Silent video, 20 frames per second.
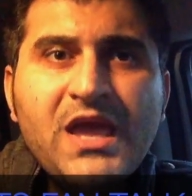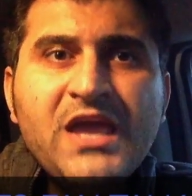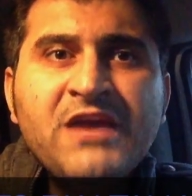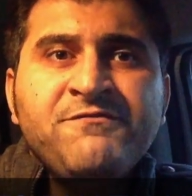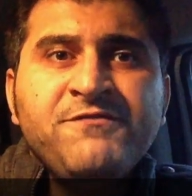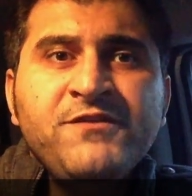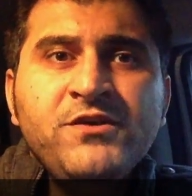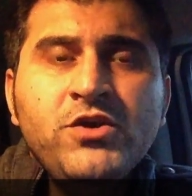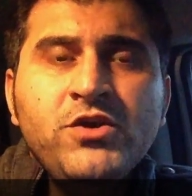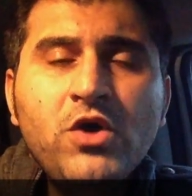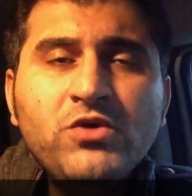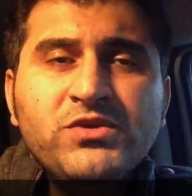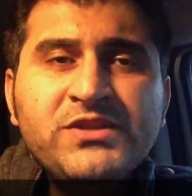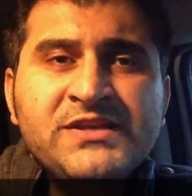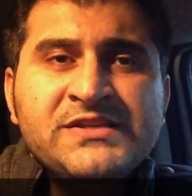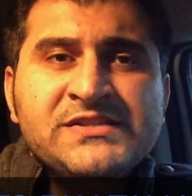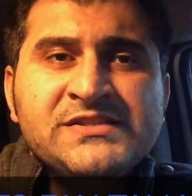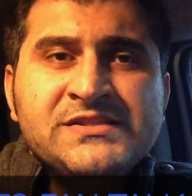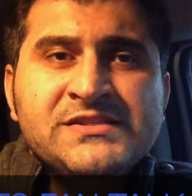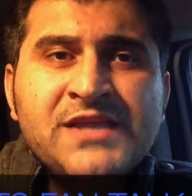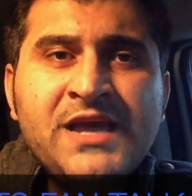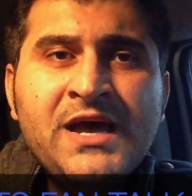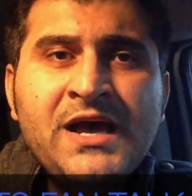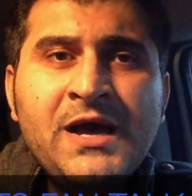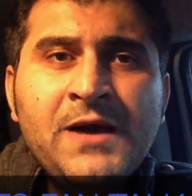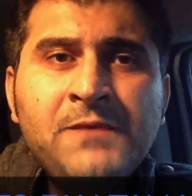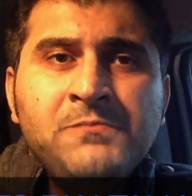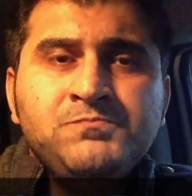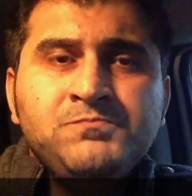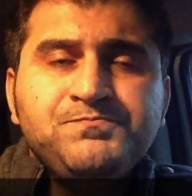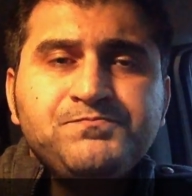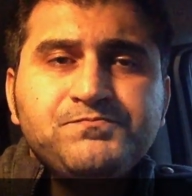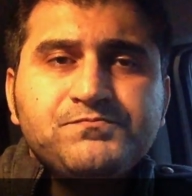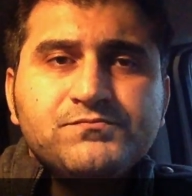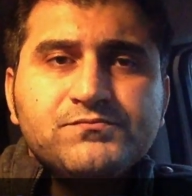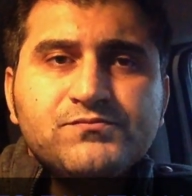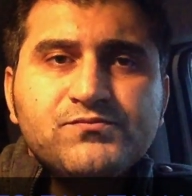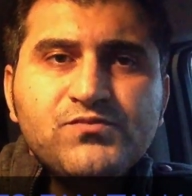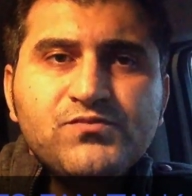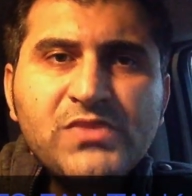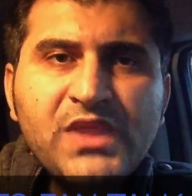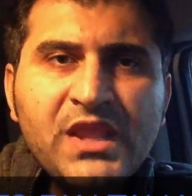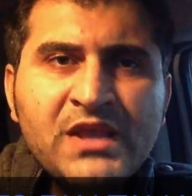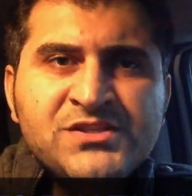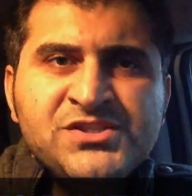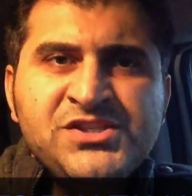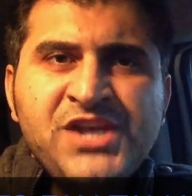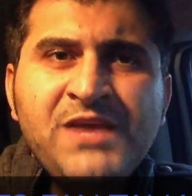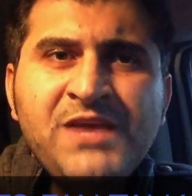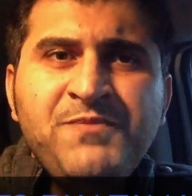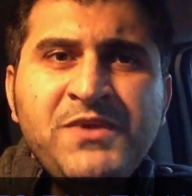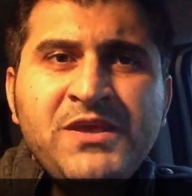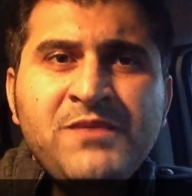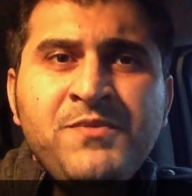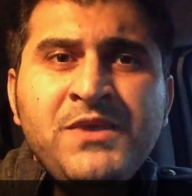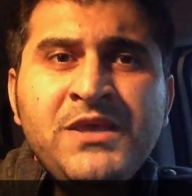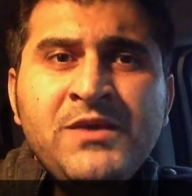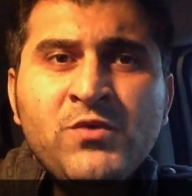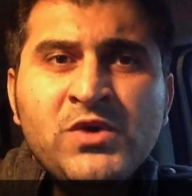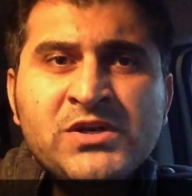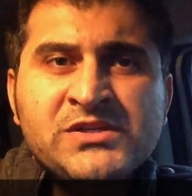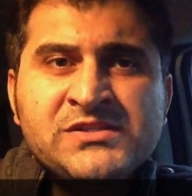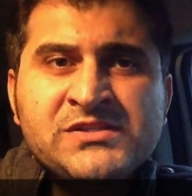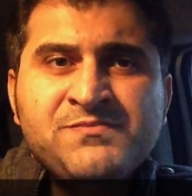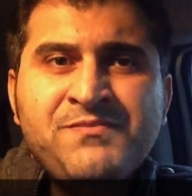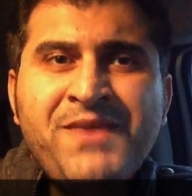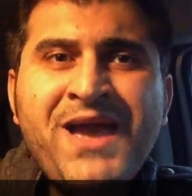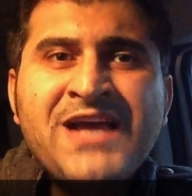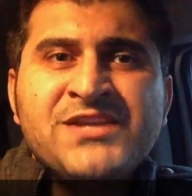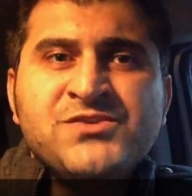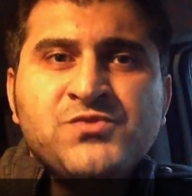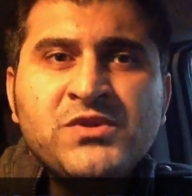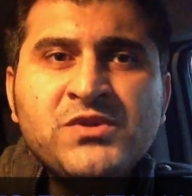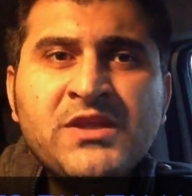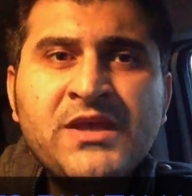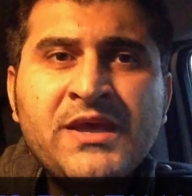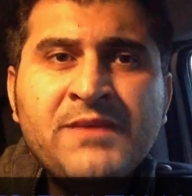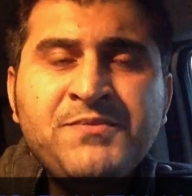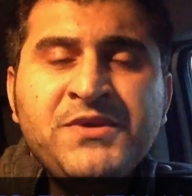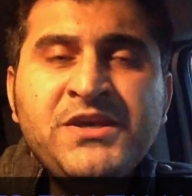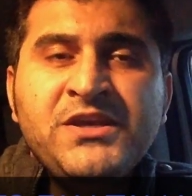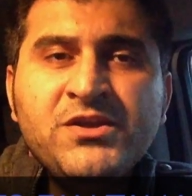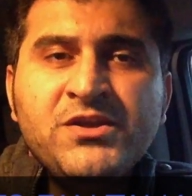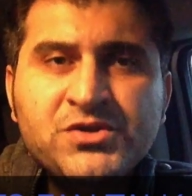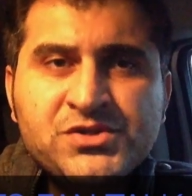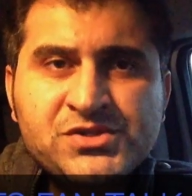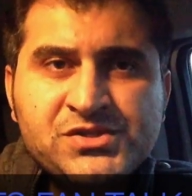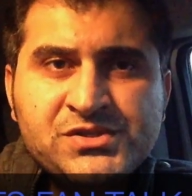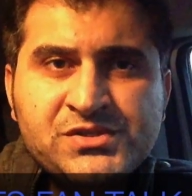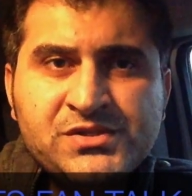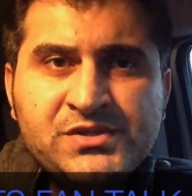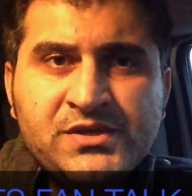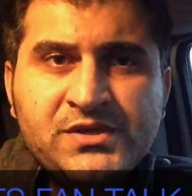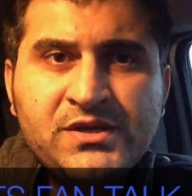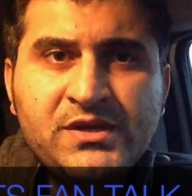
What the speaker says: If you noticed, JPP was matched with Peters.